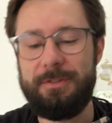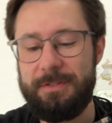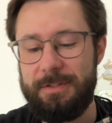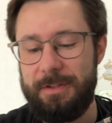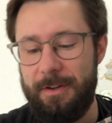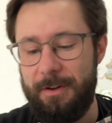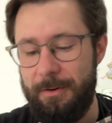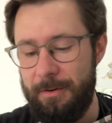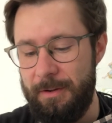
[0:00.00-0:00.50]

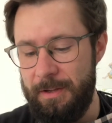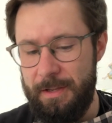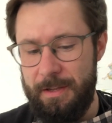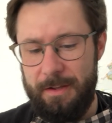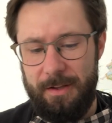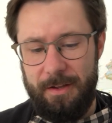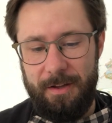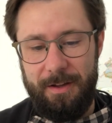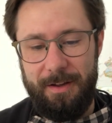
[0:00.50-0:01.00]
So,
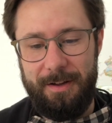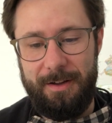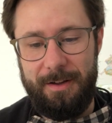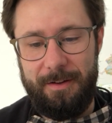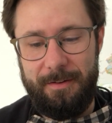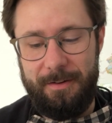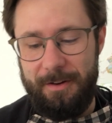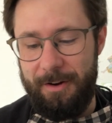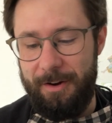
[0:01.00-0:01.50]

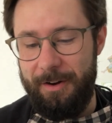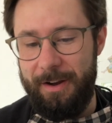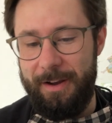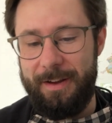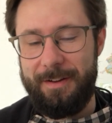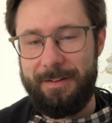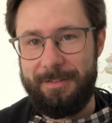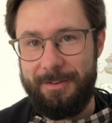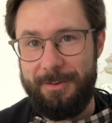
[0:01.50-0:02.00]
all
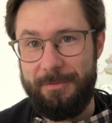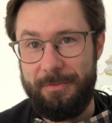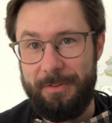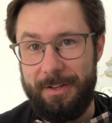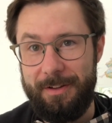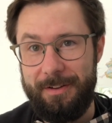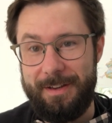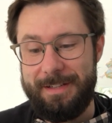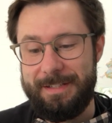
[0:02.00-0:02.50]
right,
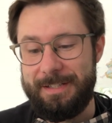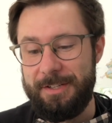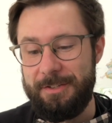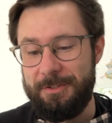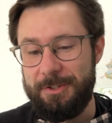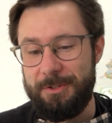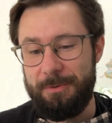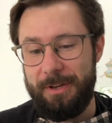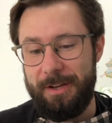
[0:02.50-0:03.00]
hopefully I'll
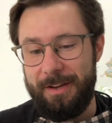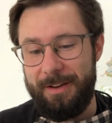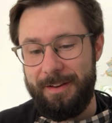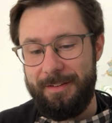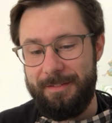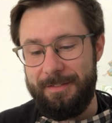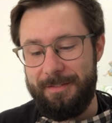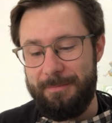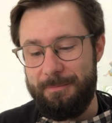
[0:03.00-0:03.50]
continue doing
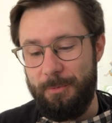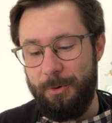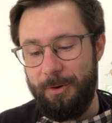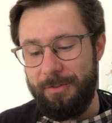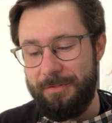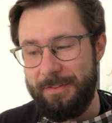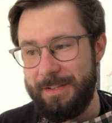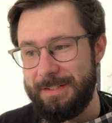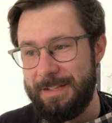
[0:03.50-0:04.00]
more
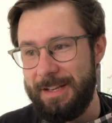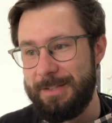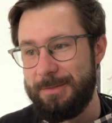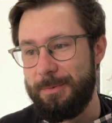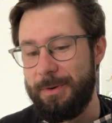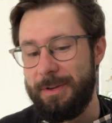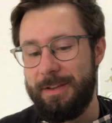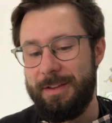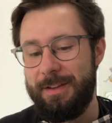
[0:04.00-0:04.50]
of these as
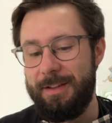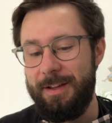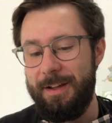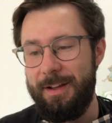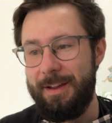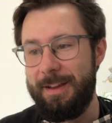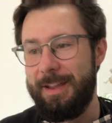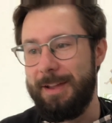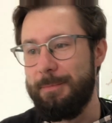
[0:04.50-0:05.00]
we
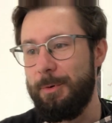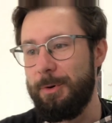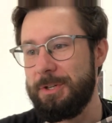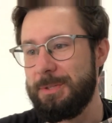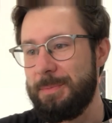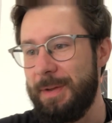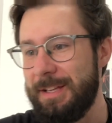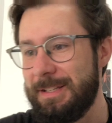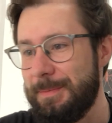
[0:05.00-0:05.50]
get more
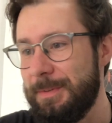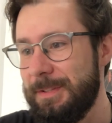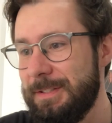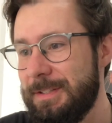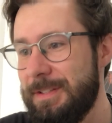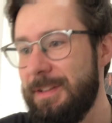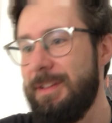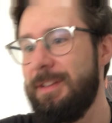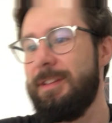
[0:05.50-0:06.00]

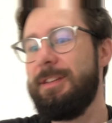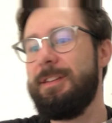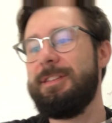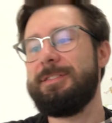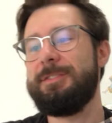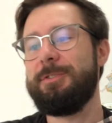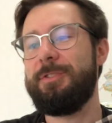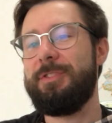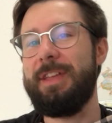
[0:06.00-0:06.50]
specimens.
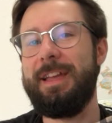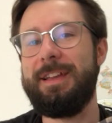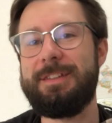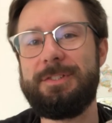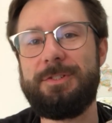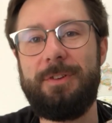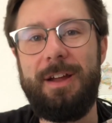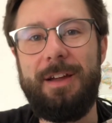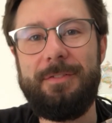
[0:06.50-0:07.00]
So thanks,
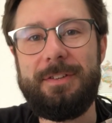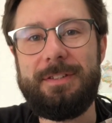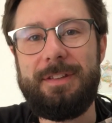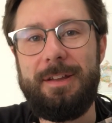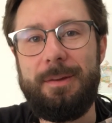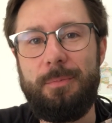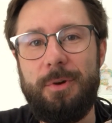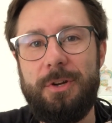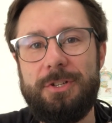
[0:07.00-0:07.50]
Travis,
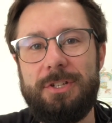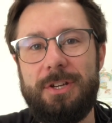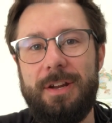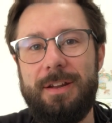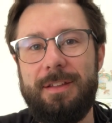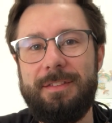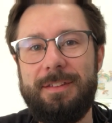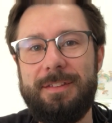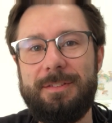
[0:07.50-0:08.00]
I appreciate
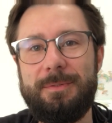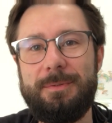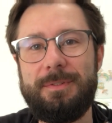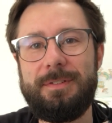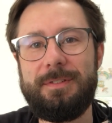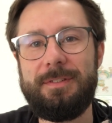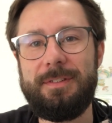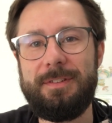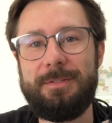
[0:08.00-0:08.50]
it. This
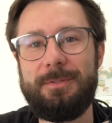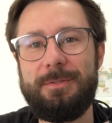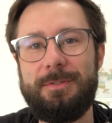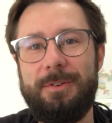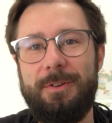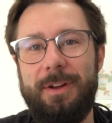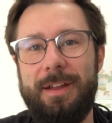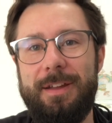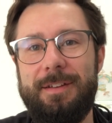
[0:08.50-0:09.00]
was
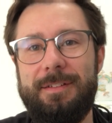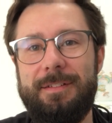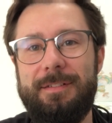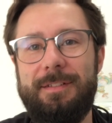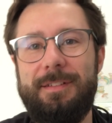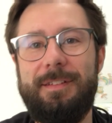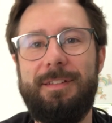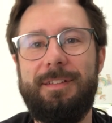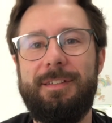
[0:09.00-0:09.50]
great.
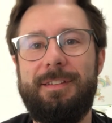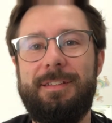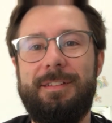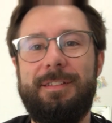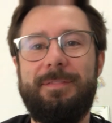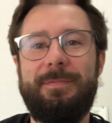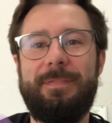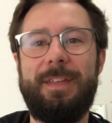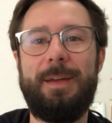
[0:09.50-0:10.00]

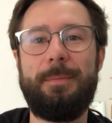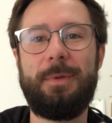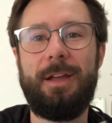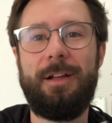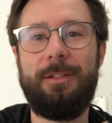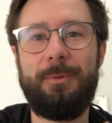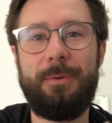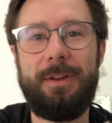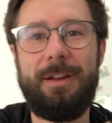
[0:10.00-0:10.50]
Happy
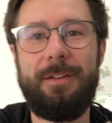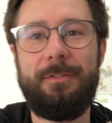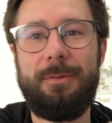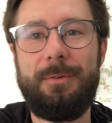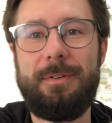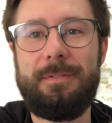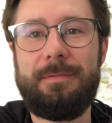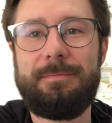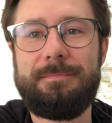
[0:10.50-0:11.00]
Halloween,
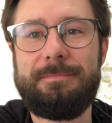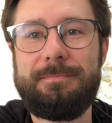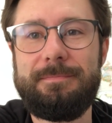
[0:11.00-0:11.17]
everyone.